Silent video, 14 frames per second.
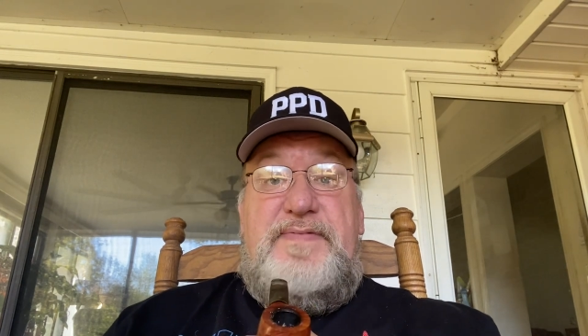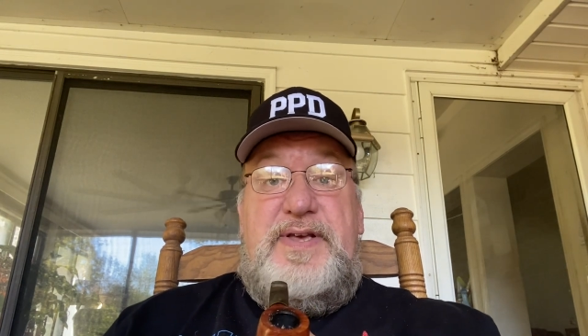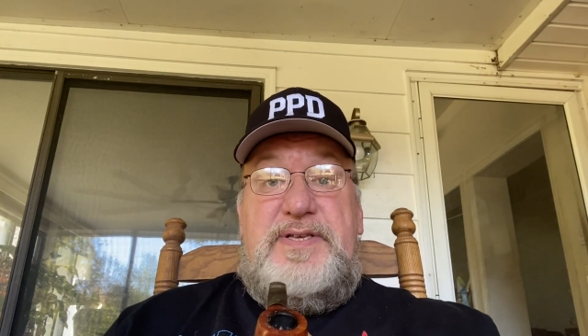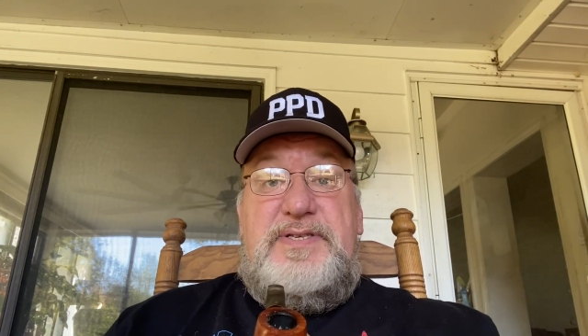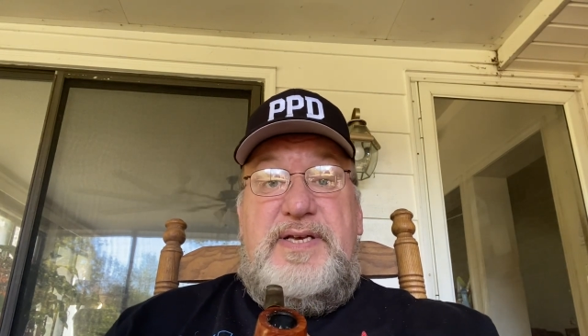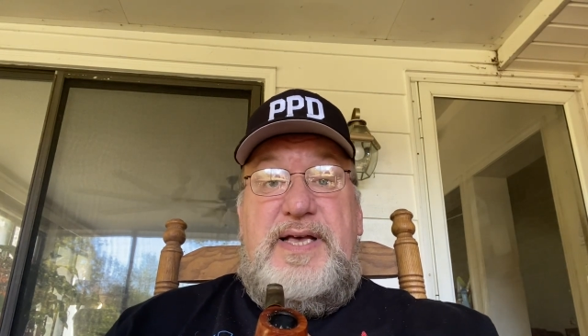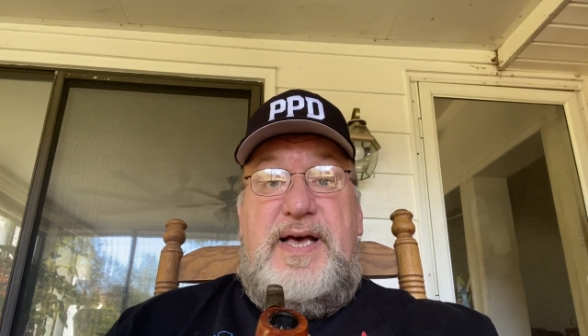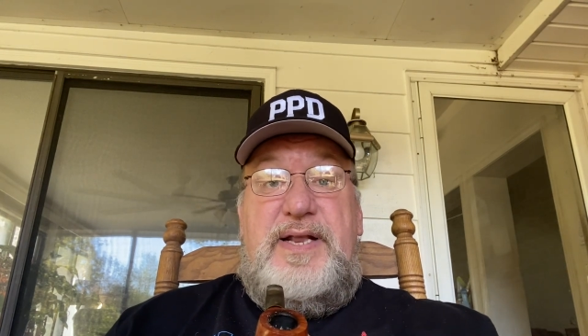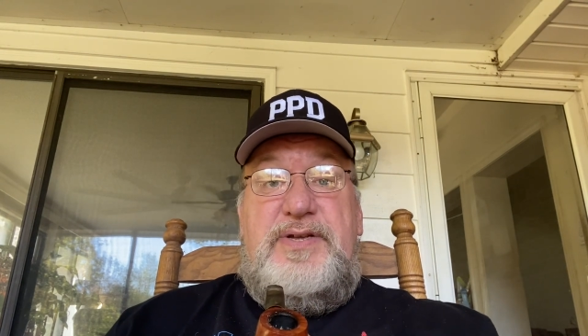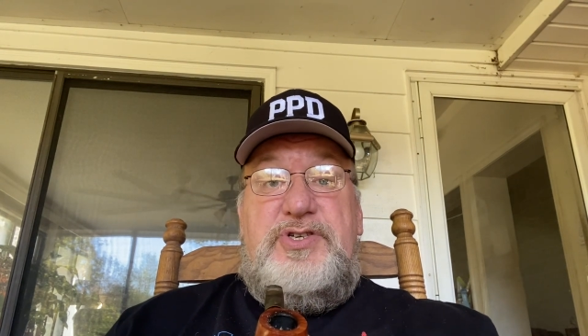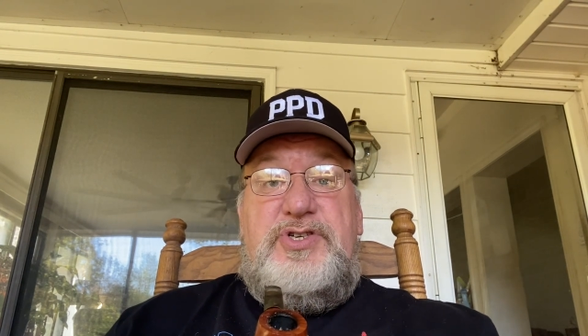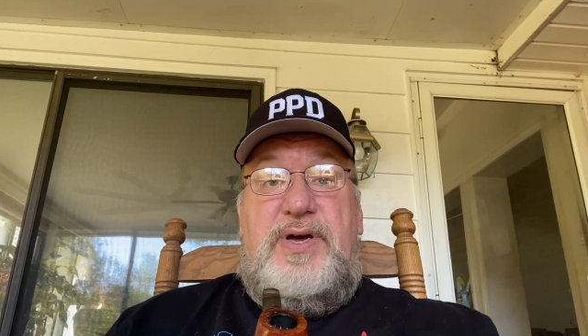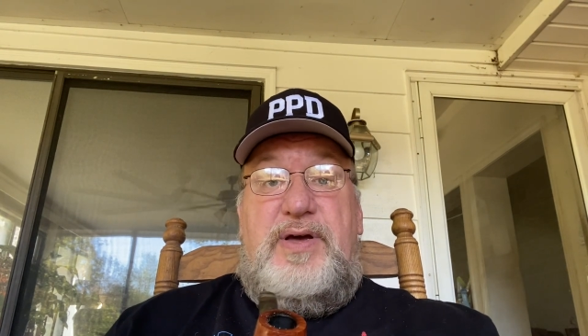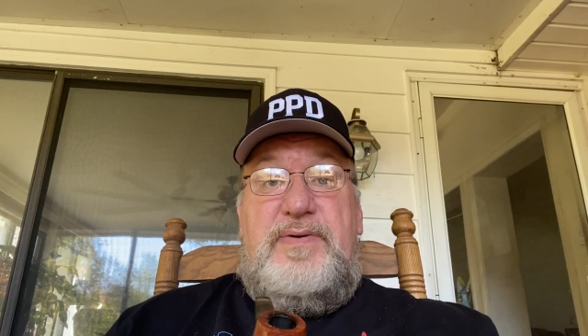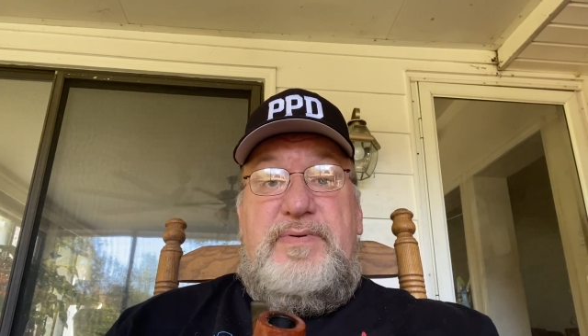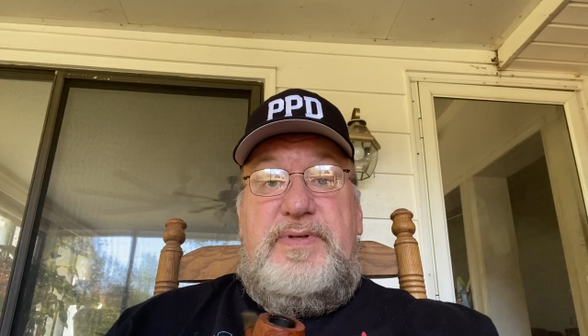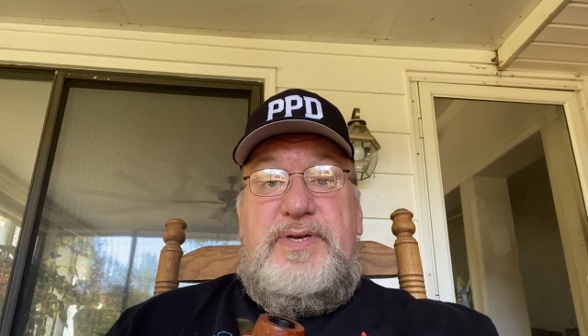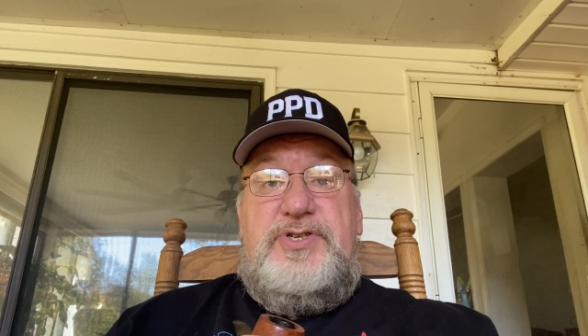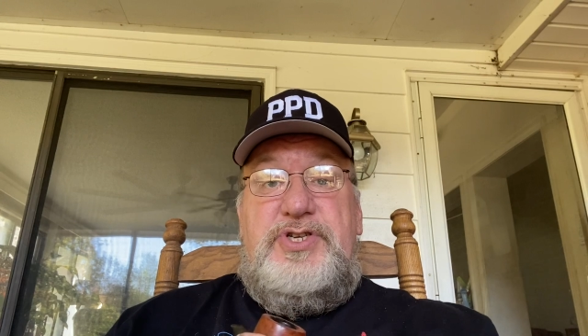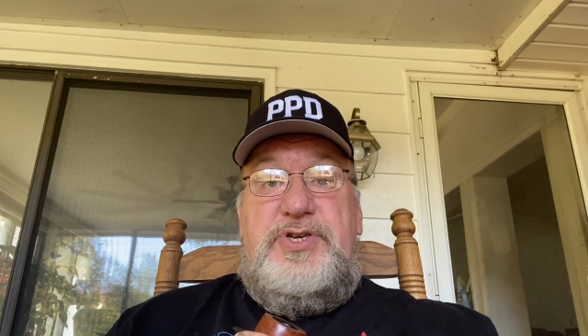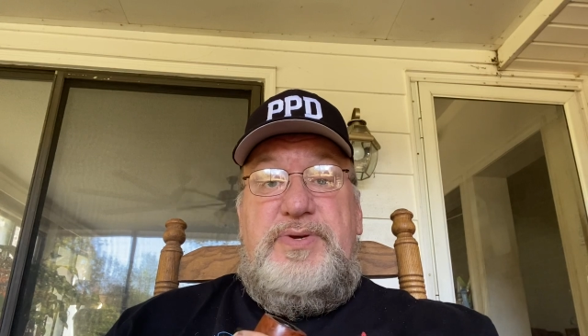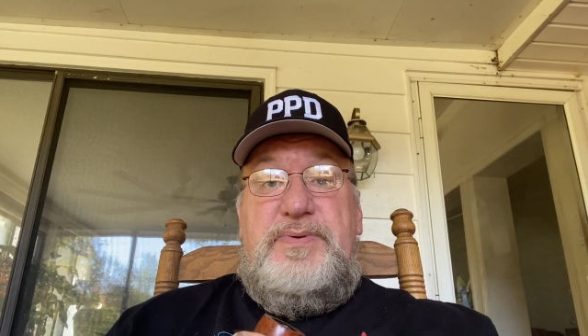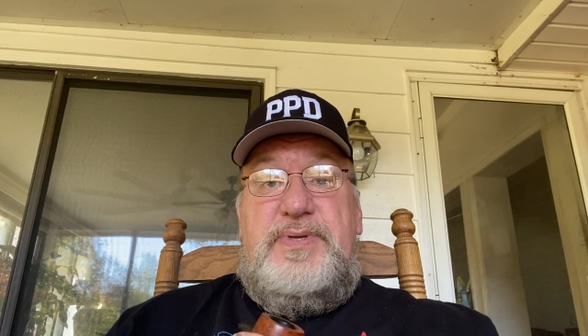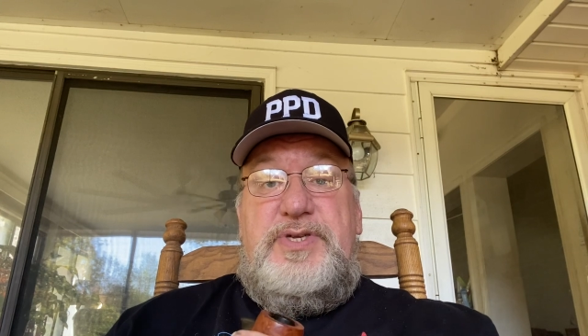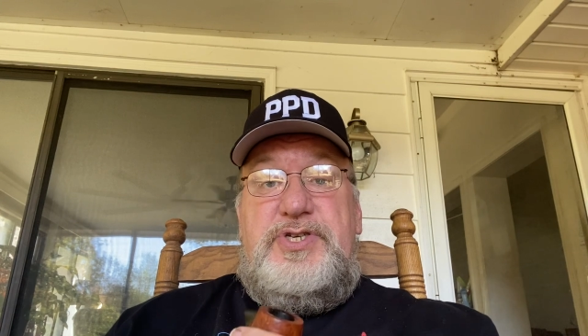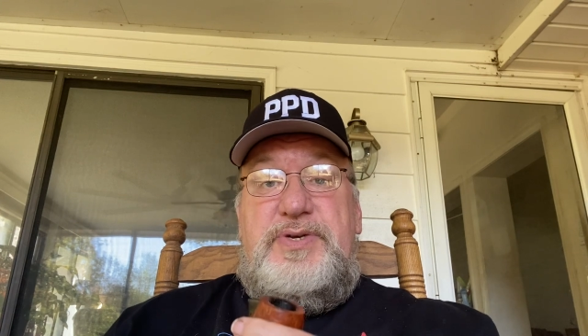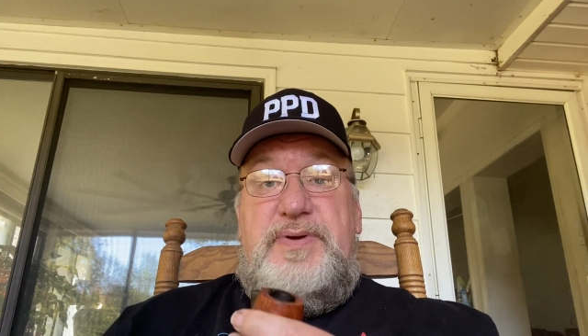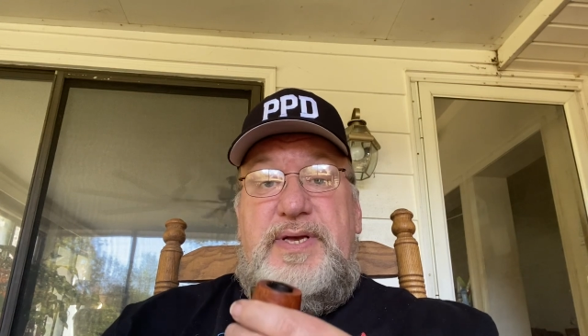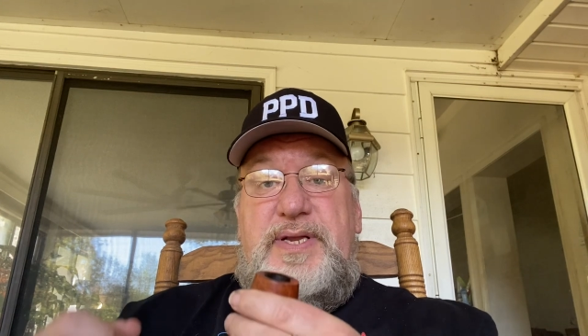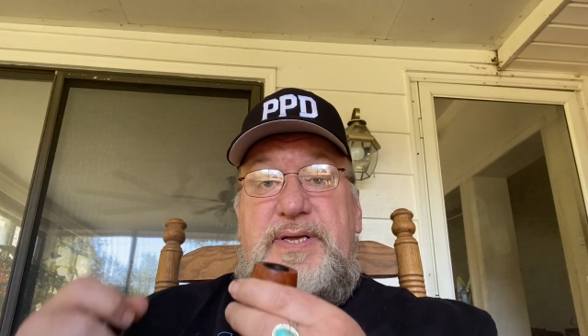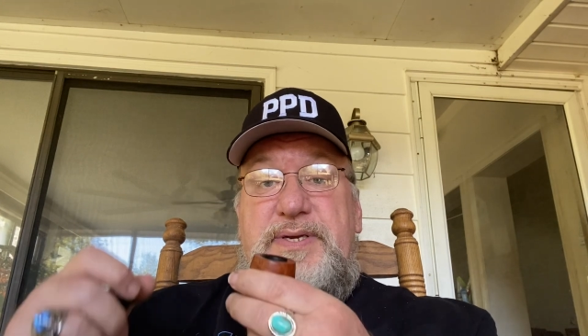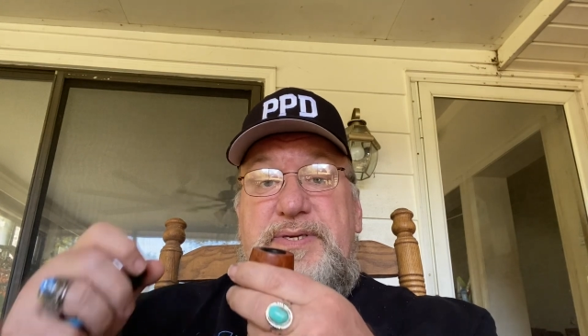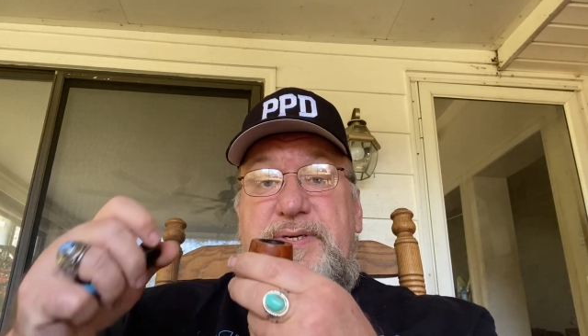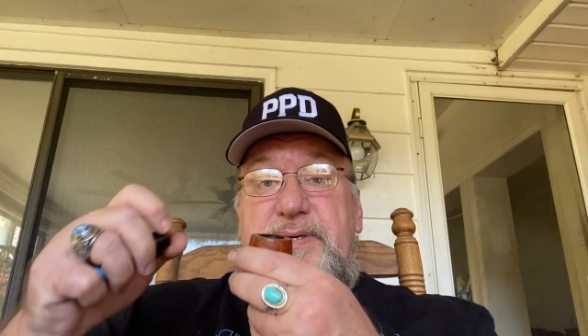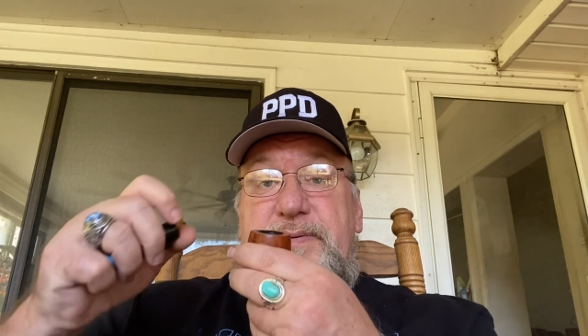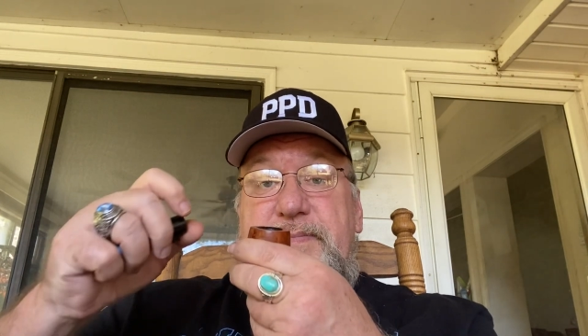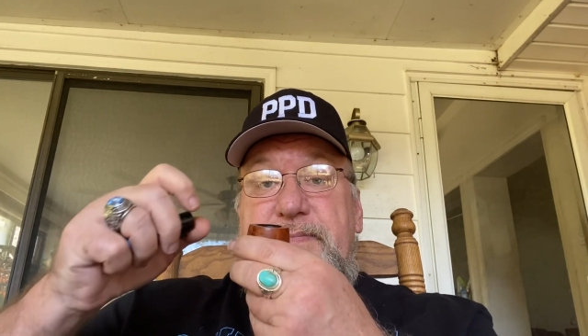that's the kind of genre that you get into.